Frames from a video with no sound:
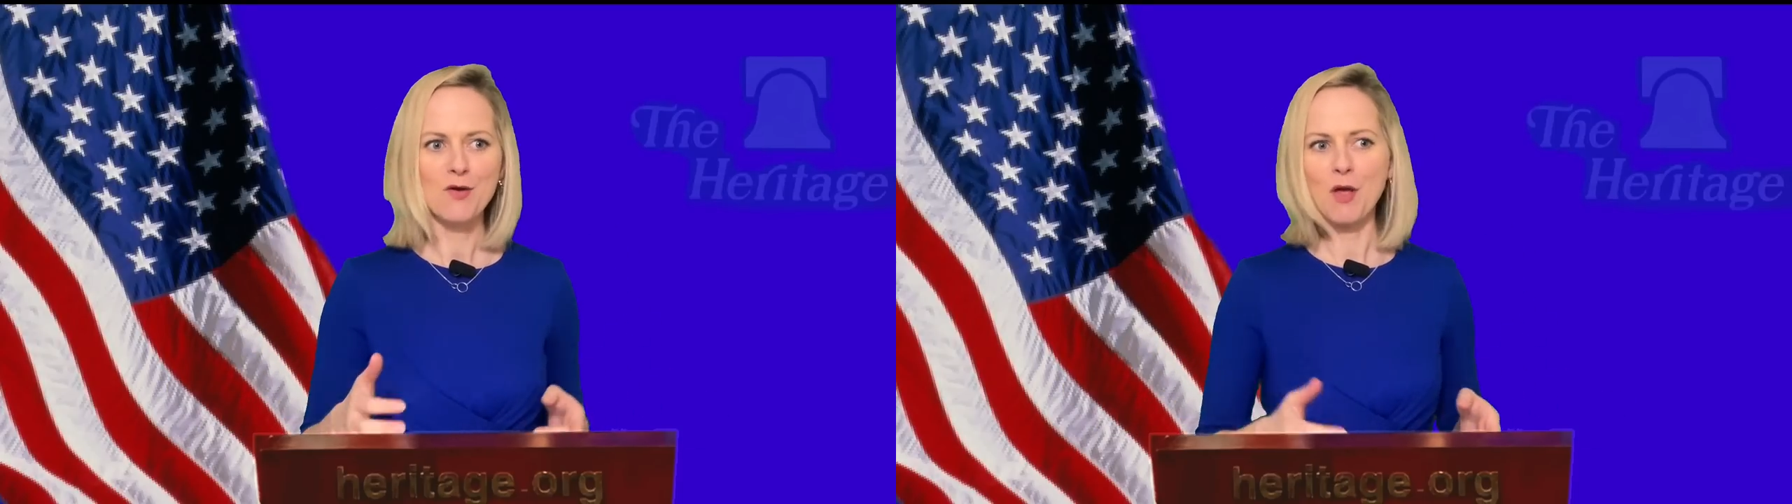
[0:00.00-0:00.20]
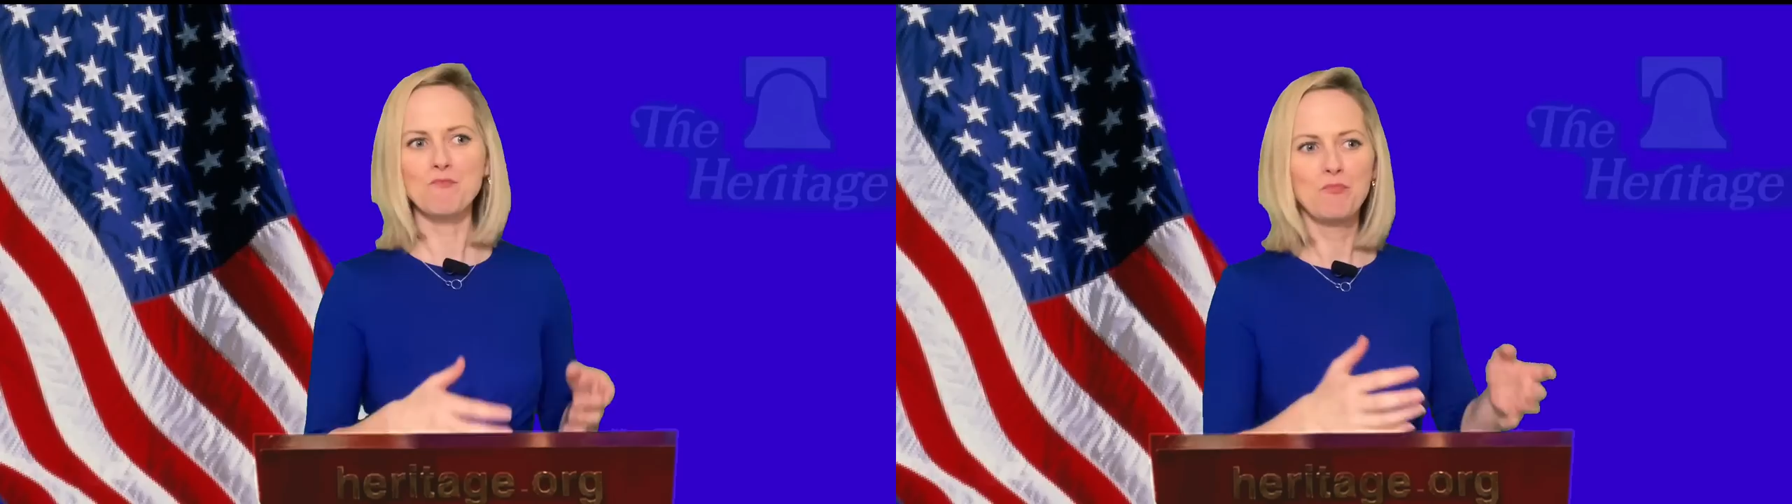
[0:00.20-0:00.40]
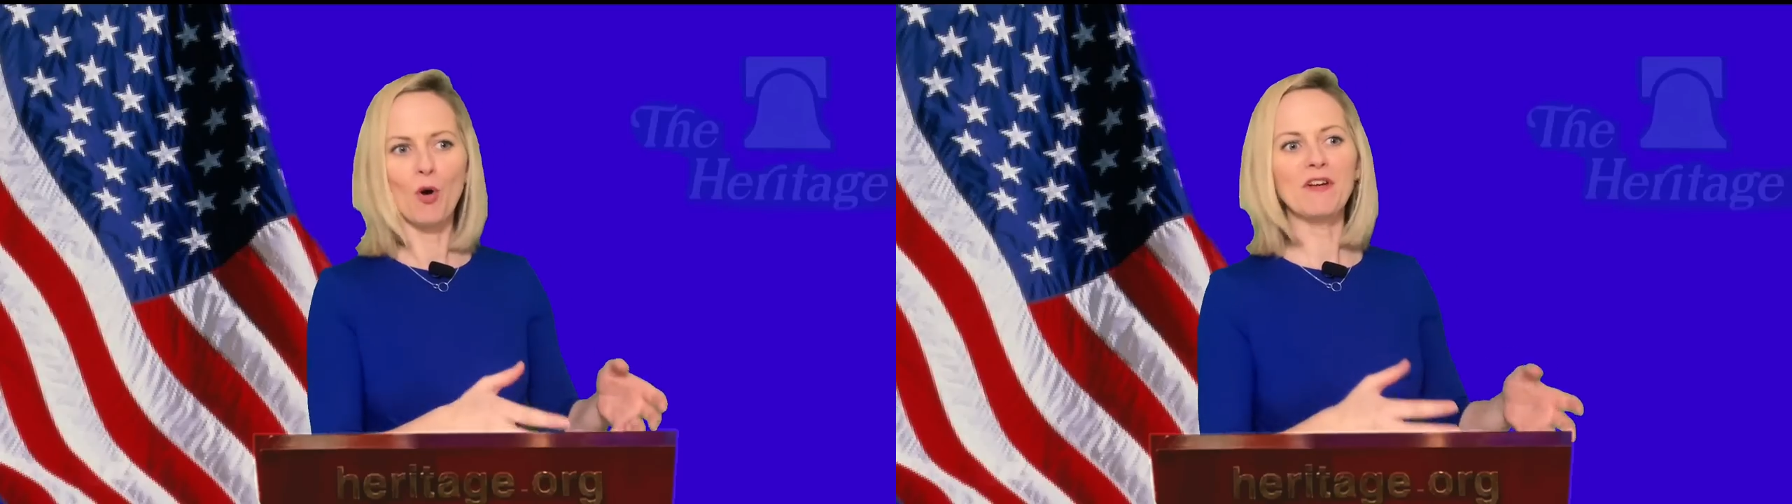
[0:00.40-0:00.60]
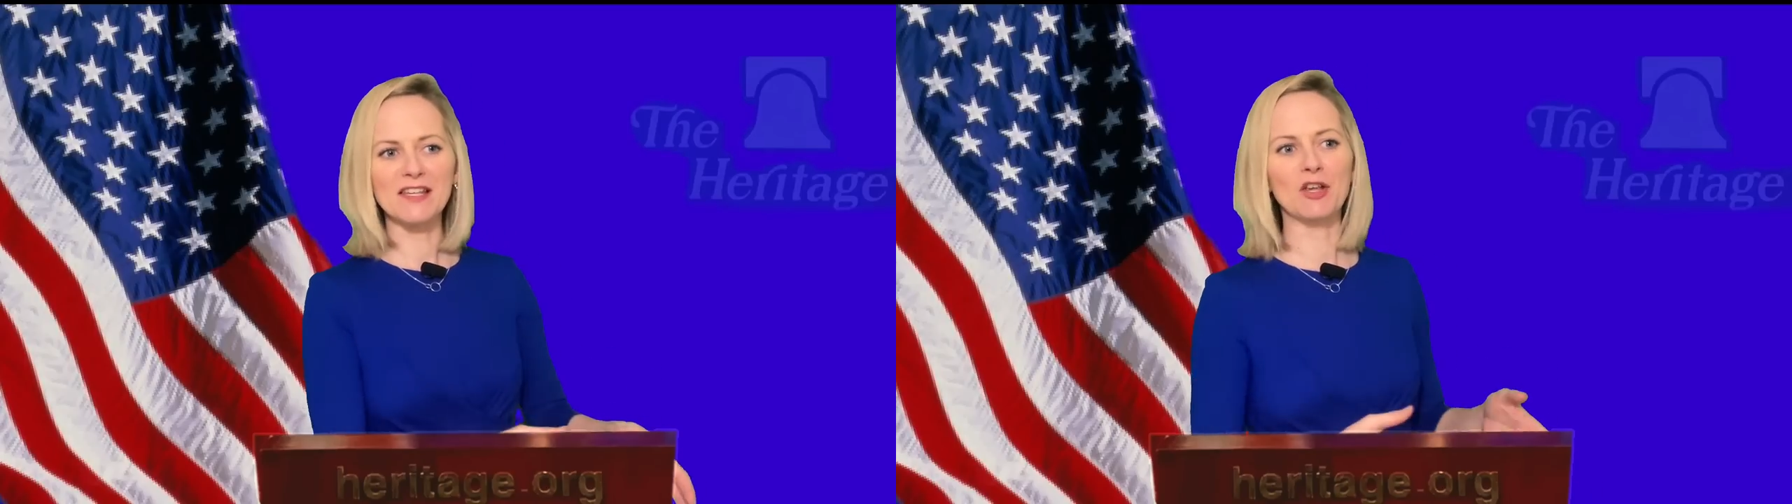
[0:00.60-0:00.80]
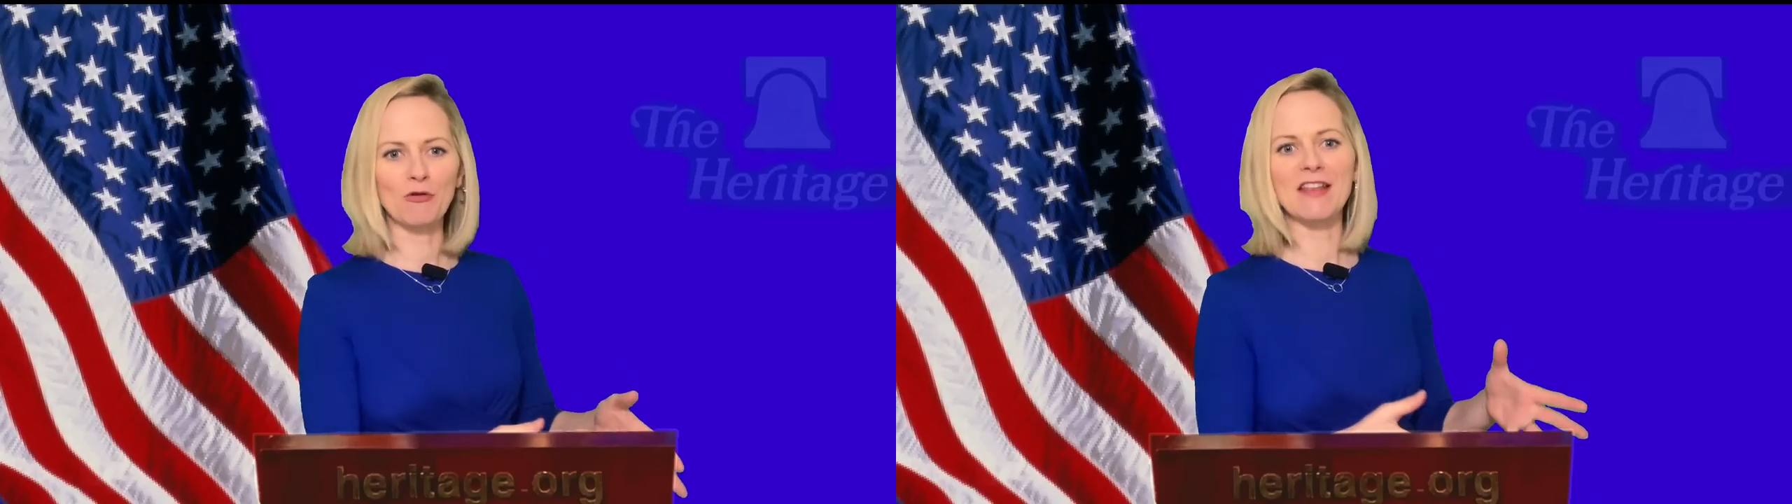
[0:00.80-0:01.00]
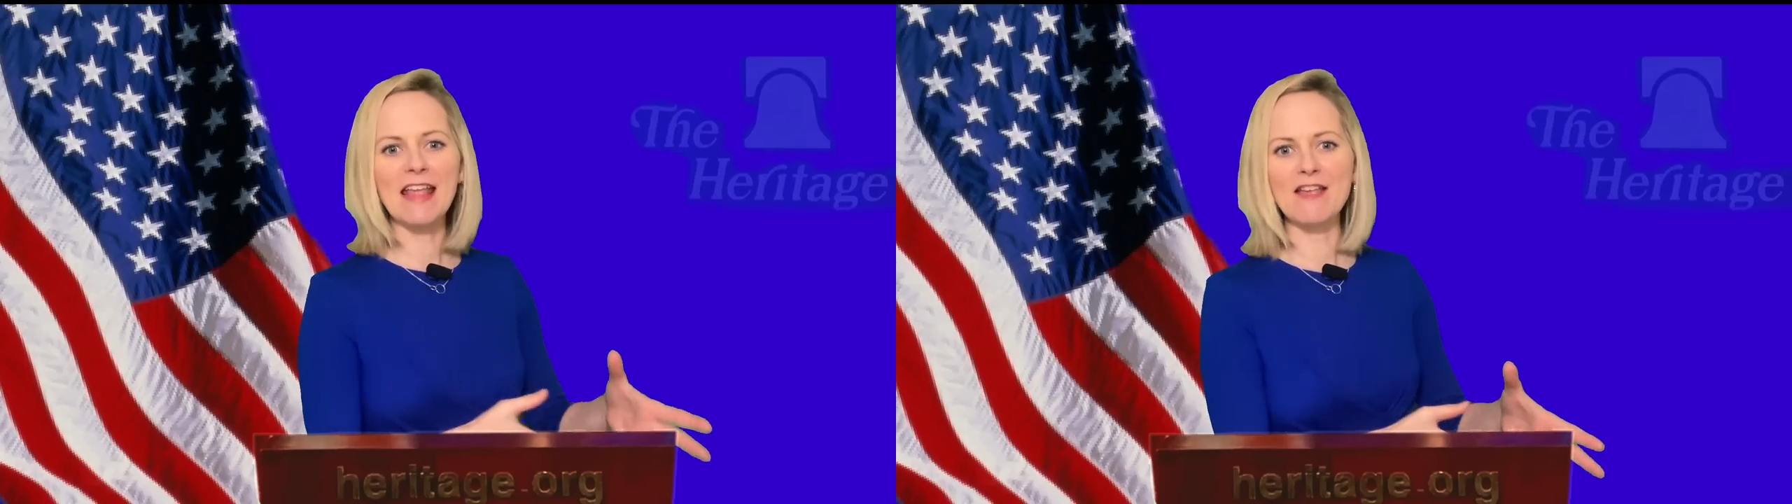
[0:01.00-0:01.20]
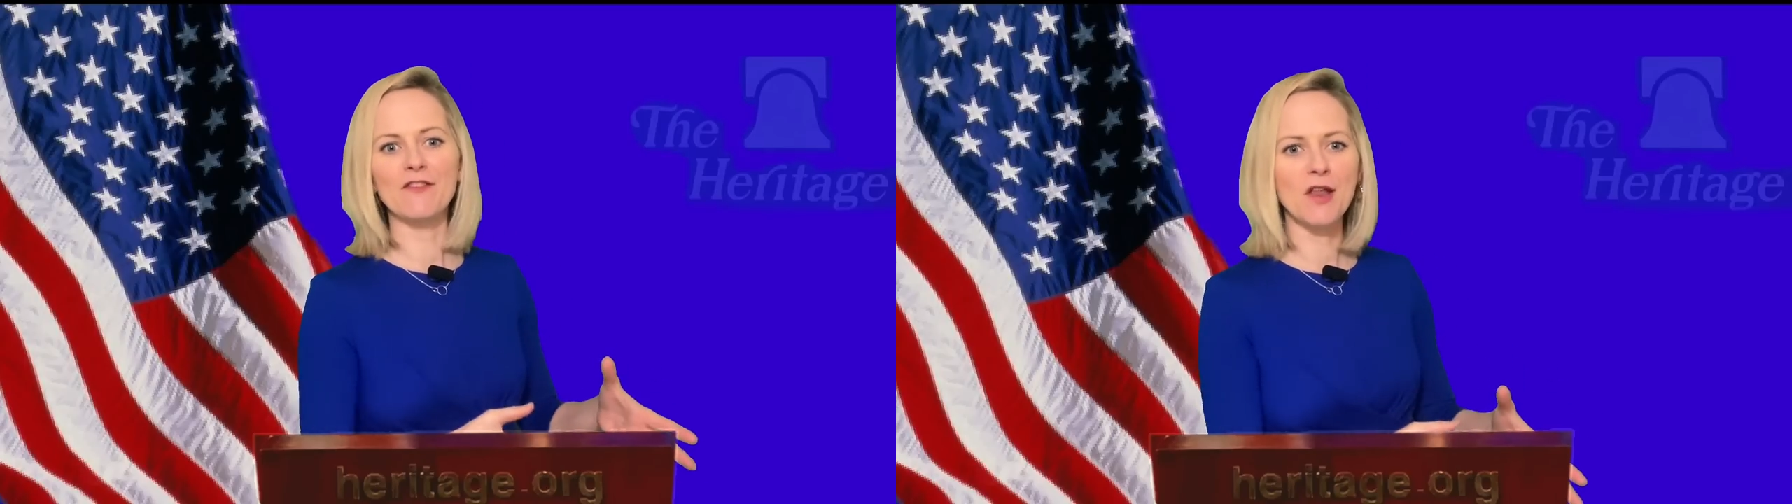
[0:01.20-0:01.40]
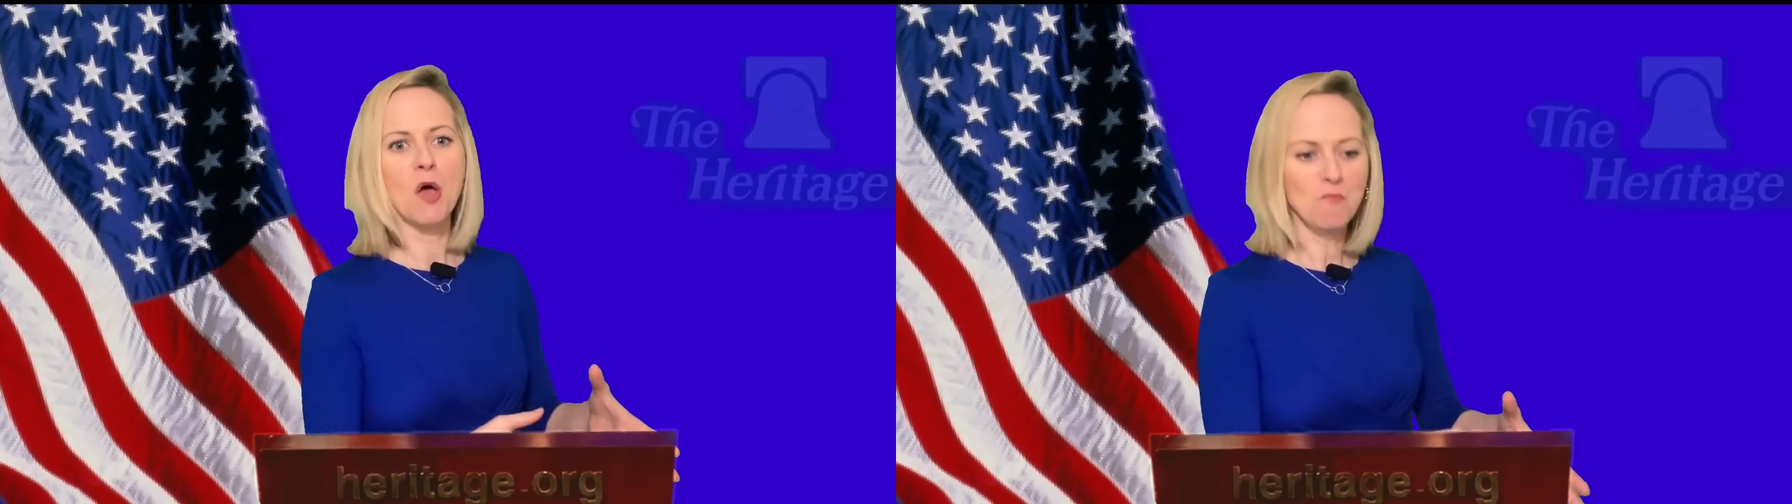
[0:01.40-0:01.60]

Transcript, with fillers: Look, Boris couldn't even